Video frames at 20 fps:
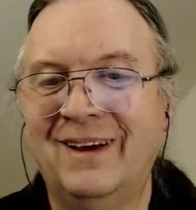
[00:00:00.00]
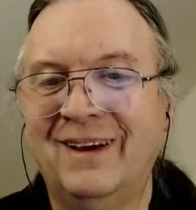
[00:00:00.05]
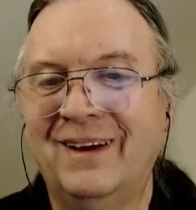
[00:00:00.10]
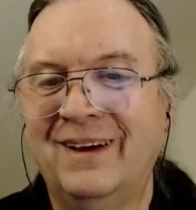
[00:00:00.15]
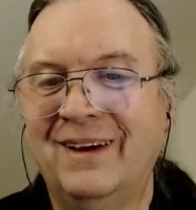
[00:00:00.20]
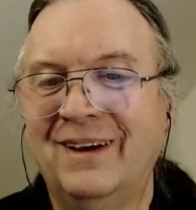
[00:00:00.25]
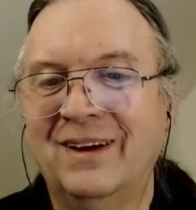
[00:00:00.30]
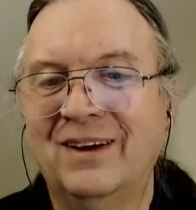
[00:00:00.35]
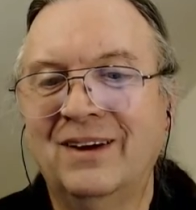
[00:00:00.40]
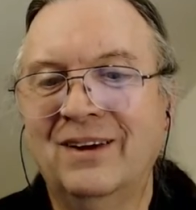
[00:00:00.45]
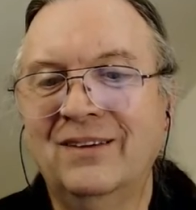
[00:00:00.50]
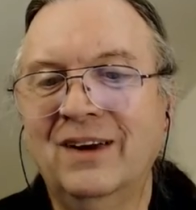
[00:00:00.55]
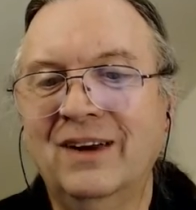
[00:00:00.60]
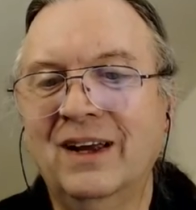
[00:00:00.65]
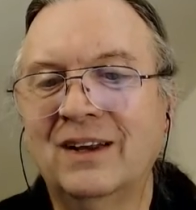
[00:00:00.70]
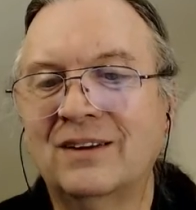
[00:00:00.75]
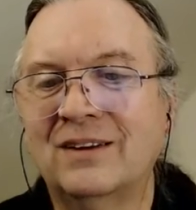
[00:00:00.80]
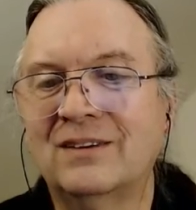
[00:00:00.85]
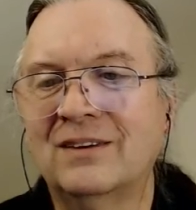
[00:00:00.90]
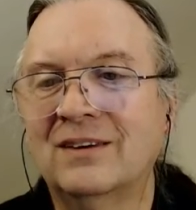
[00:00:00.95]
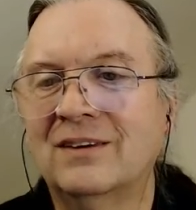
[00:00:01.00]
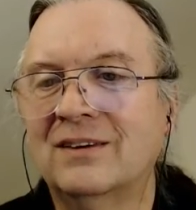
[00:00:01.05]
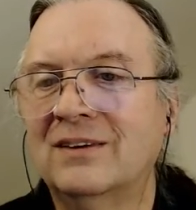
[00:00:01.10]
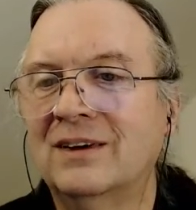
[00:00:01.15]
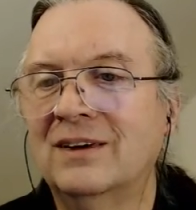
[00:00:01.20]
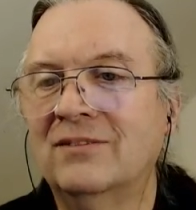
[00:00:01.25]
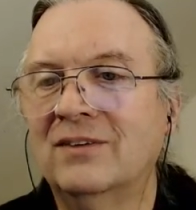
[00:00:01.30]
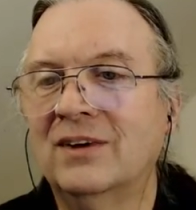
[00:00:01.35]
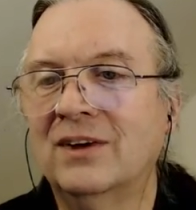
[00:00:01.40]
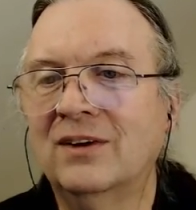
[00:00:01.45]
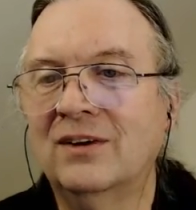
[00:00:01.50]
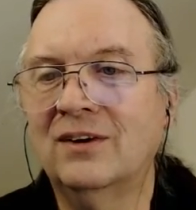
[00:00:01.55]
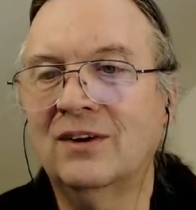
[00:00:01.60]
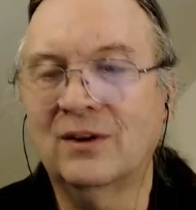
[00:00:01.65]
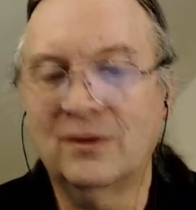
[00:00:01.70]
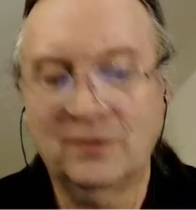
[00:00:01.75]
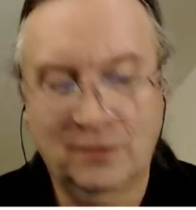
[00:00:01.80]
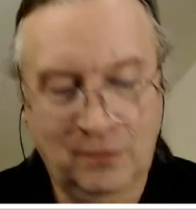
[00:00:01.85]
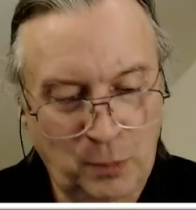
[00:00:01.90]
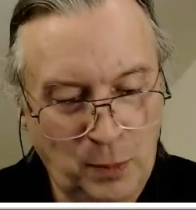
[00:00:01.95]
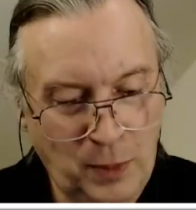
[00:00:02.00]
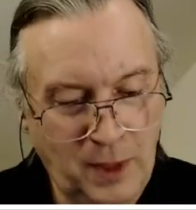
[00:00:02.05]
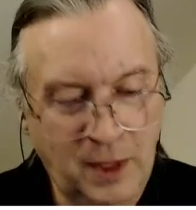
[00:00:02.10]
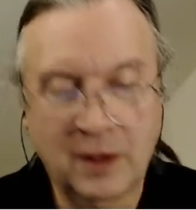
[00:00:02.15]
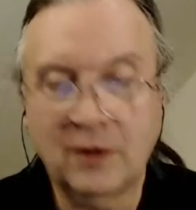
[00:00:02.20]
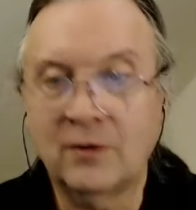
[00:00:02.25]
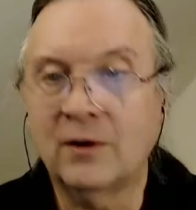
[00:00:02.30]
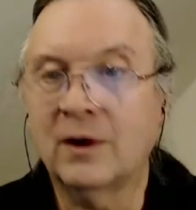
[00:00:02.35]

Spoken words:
All right. So live and learn. All right.